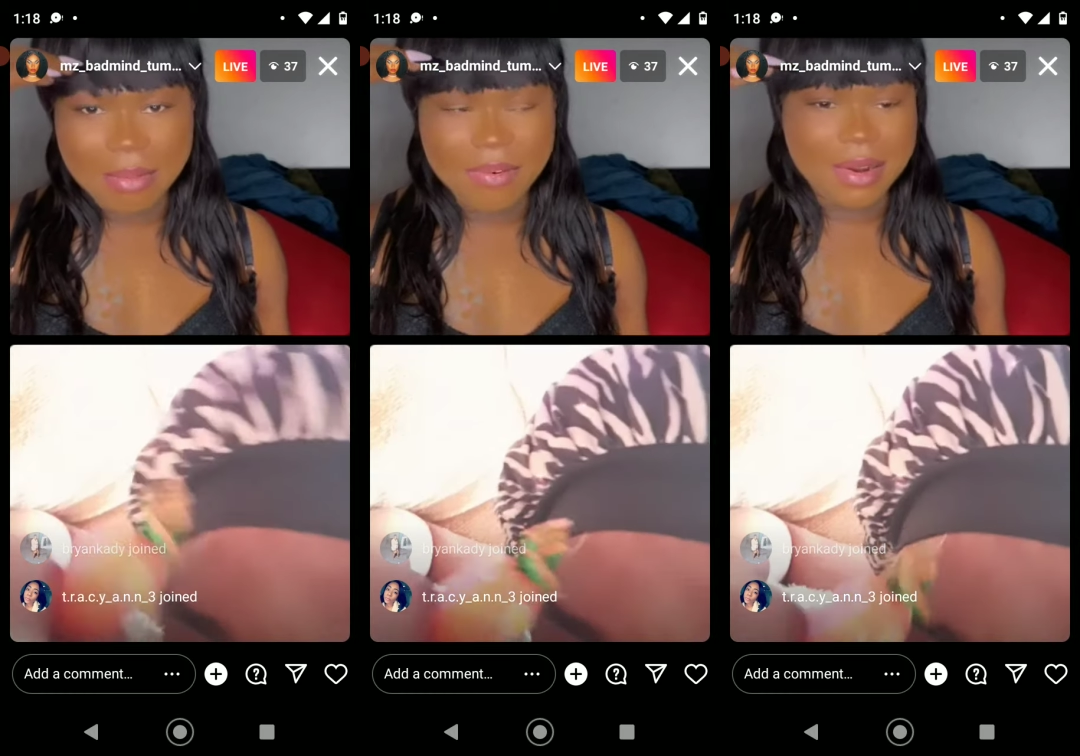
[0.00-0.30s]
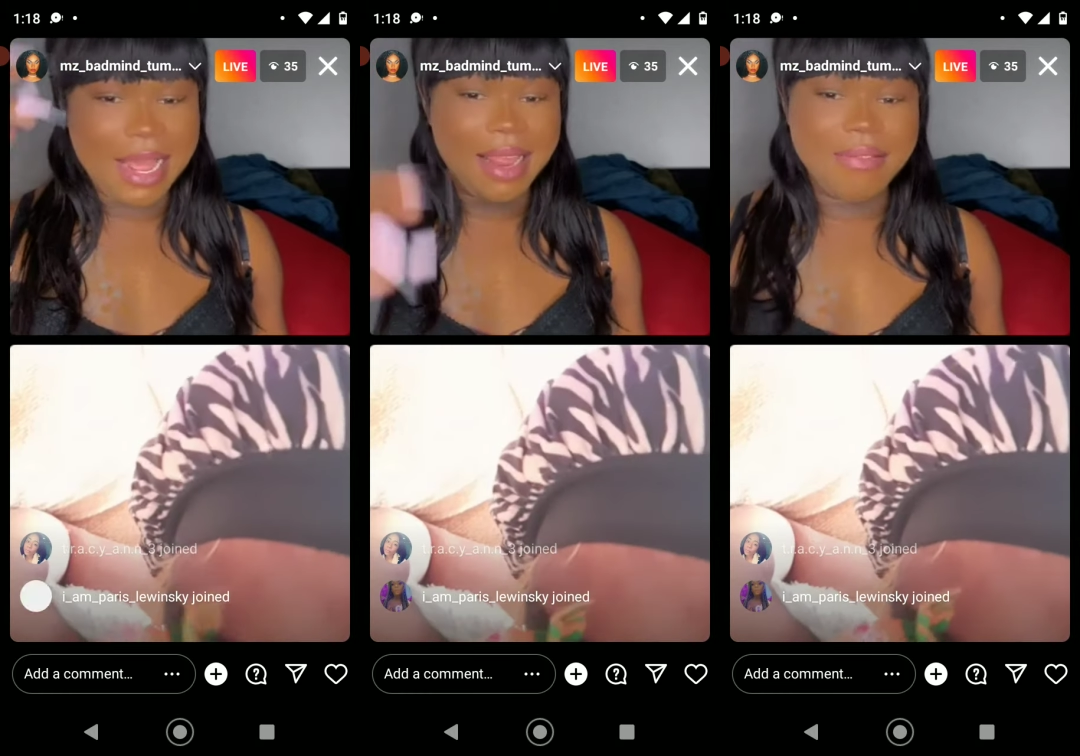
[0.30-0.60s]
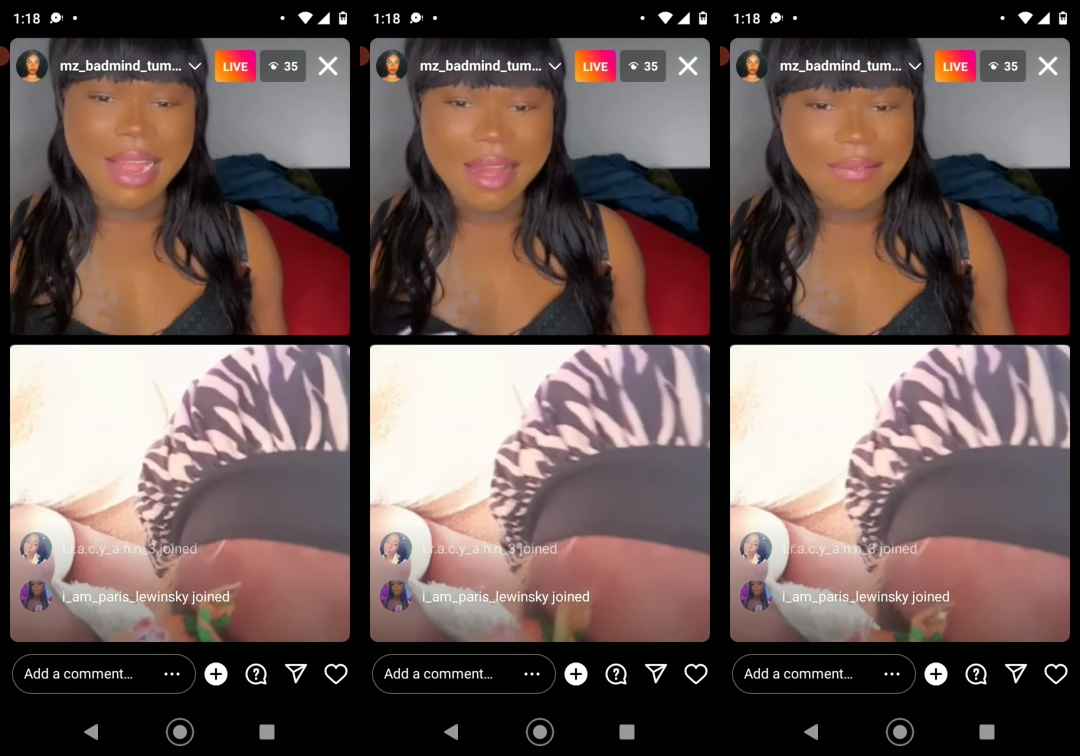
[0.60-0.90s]
I fuck like
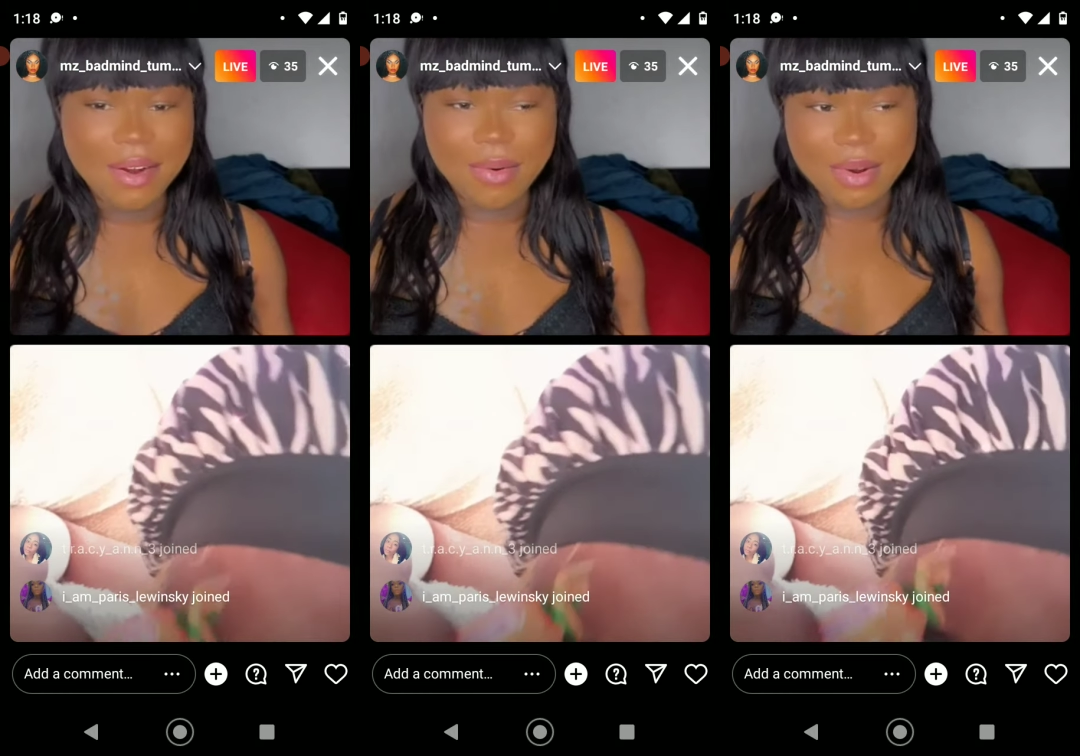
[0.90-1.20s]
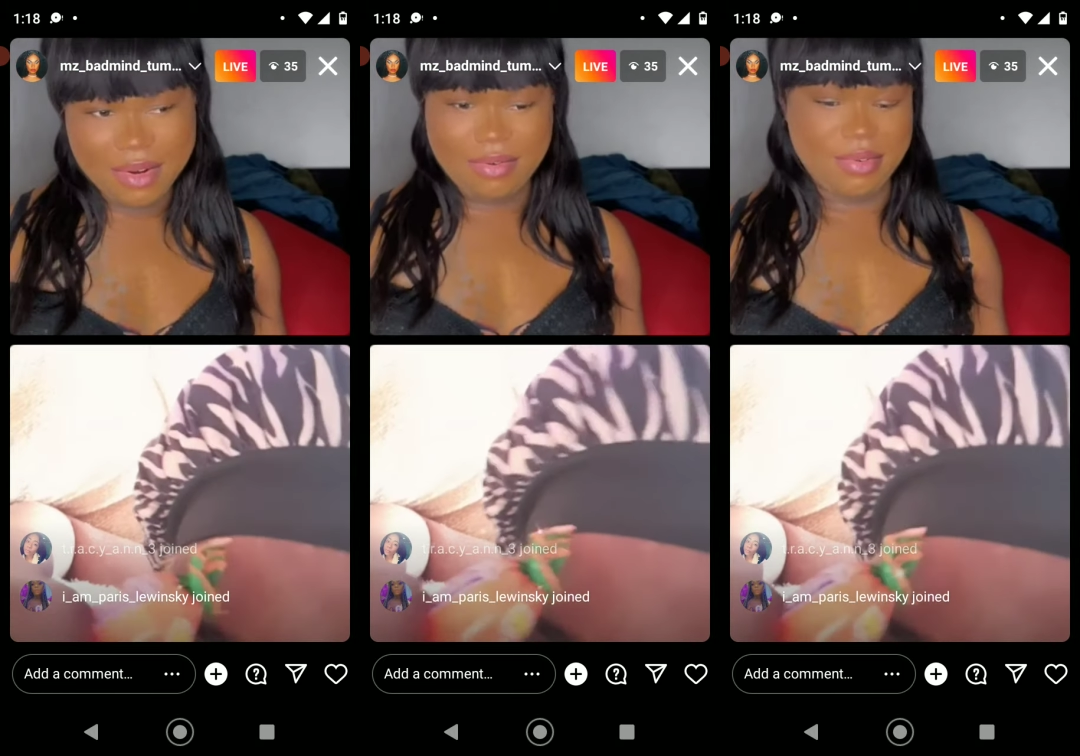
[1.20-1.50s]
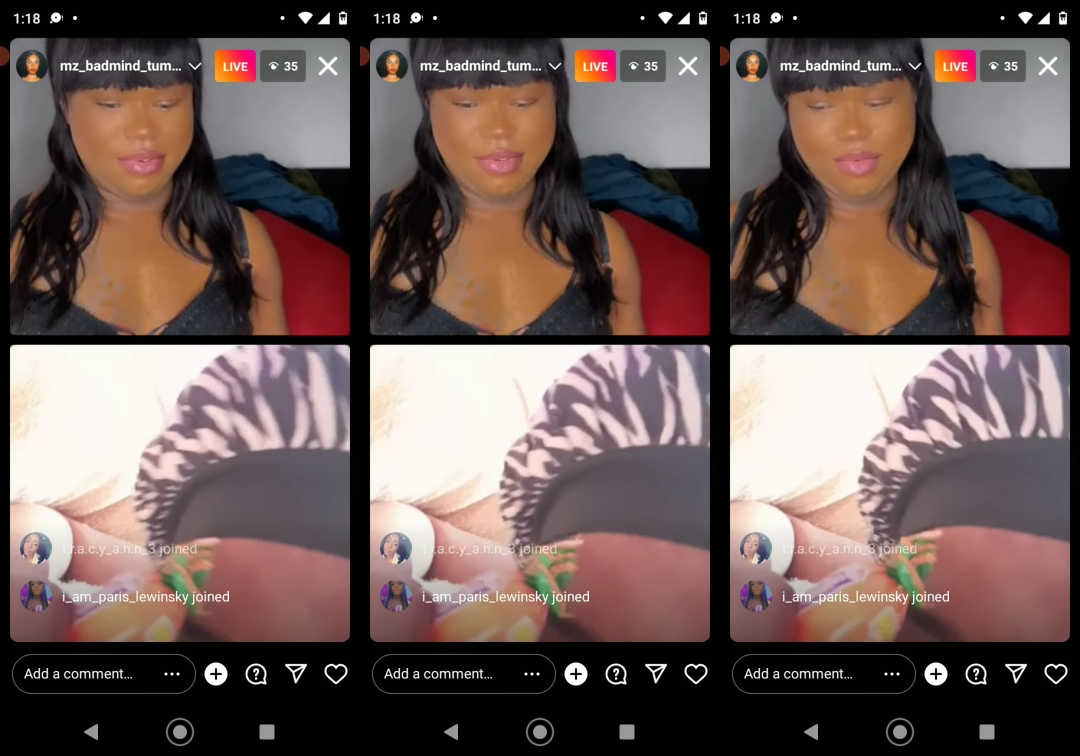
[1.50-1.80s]
every half an hour,
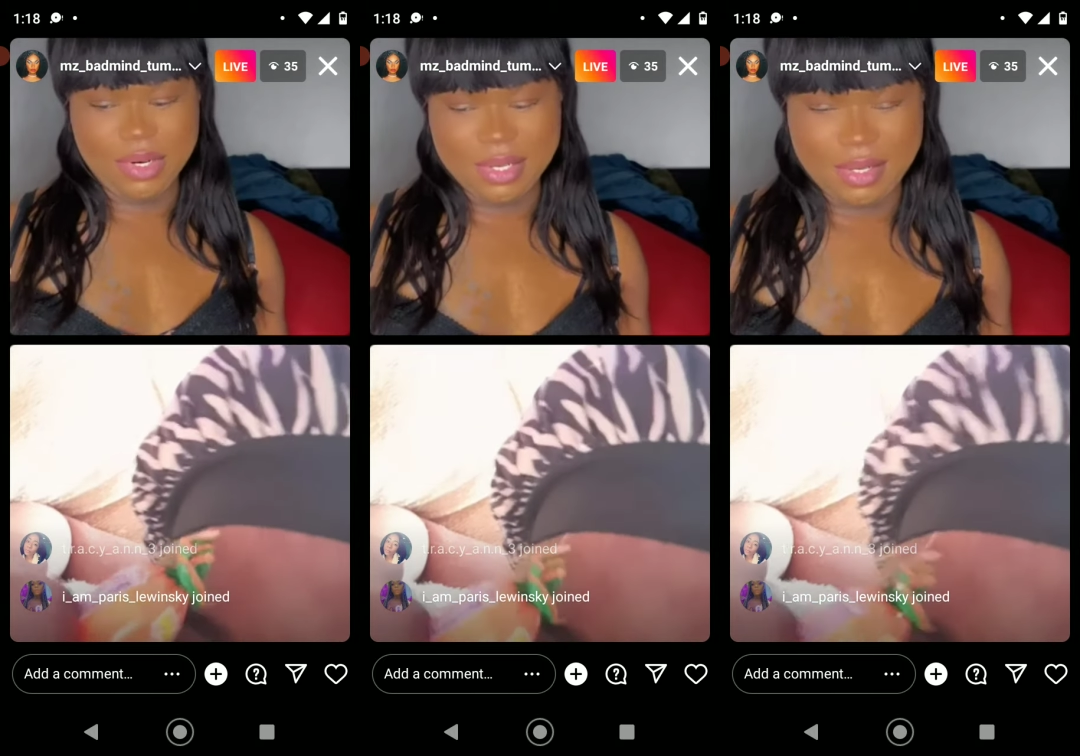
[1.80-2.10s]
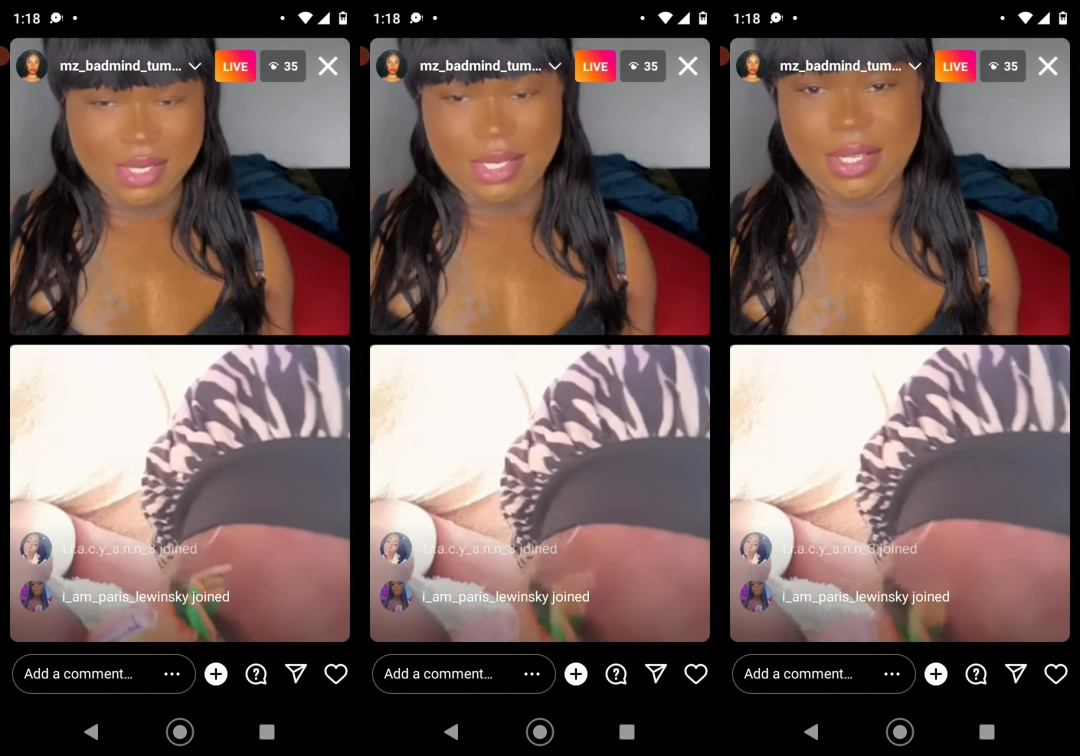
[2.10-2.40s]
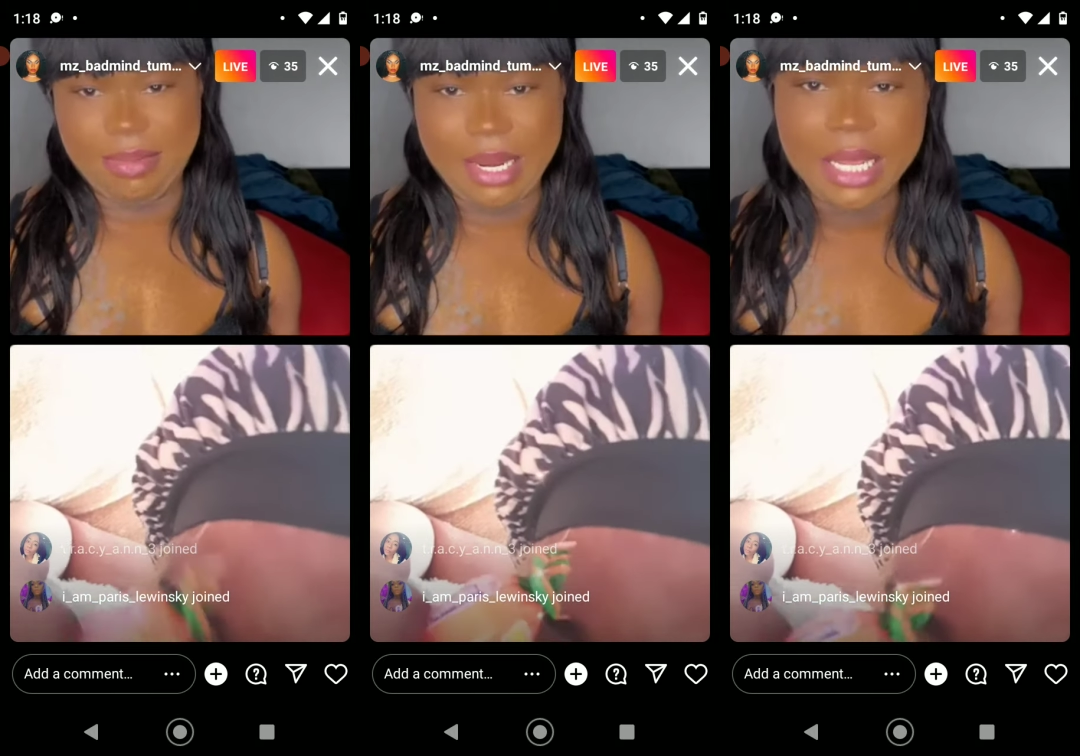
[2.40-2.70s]
well,
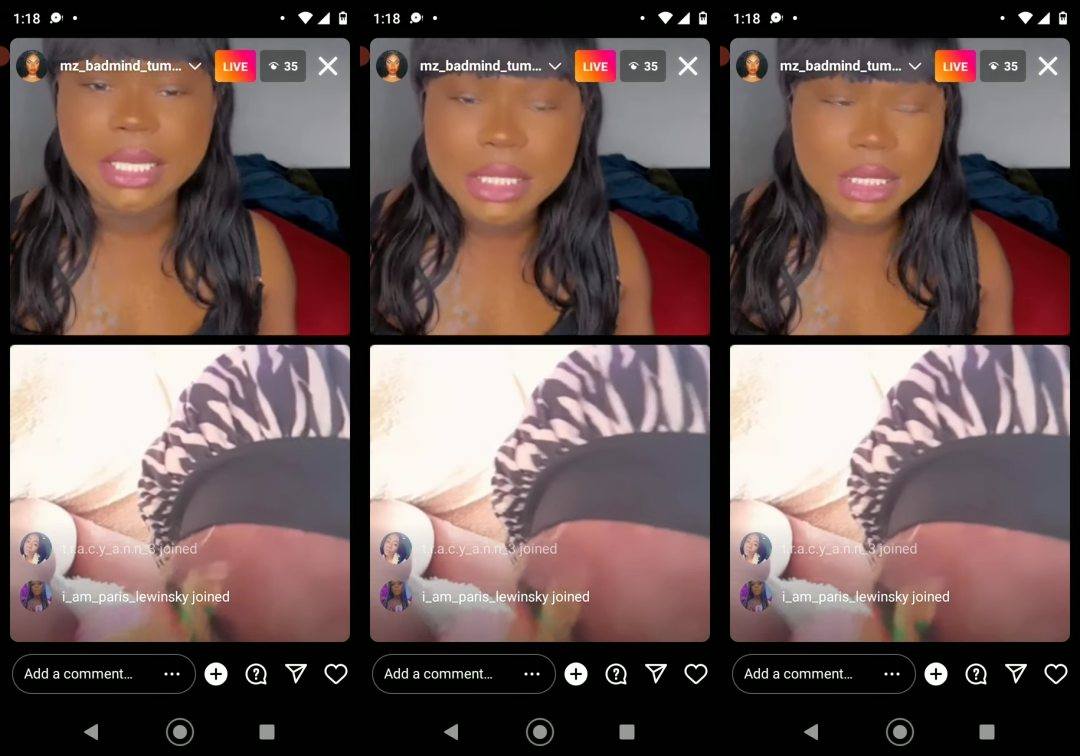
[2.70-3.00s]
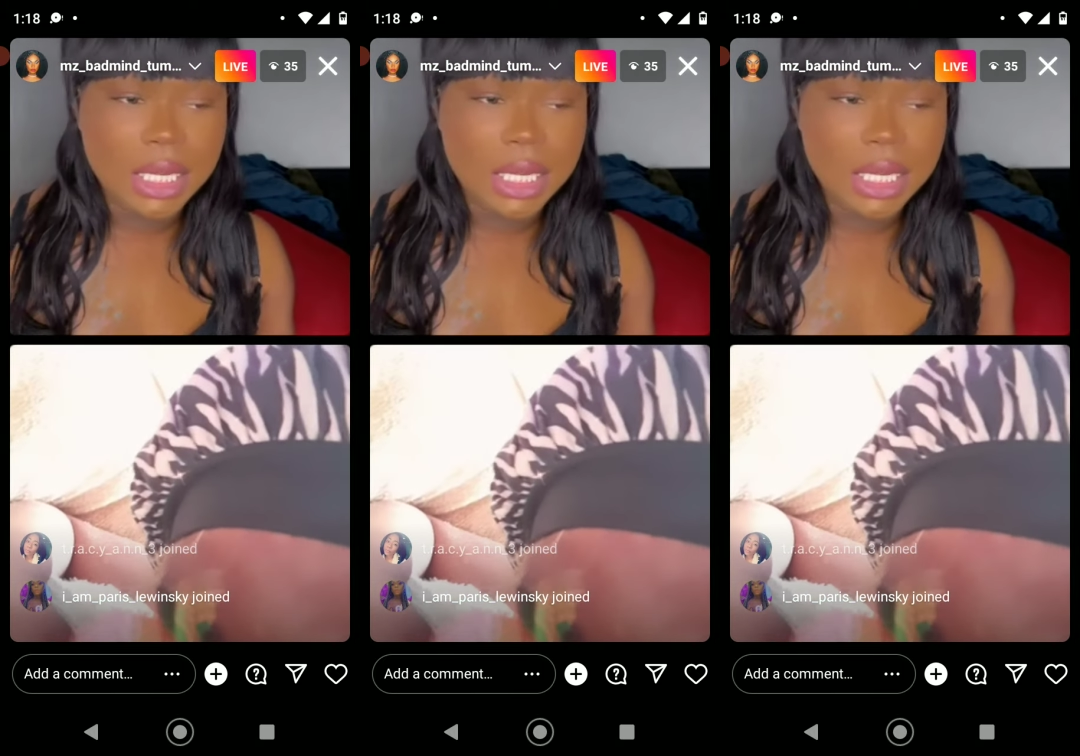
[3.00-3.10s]
60 minutes.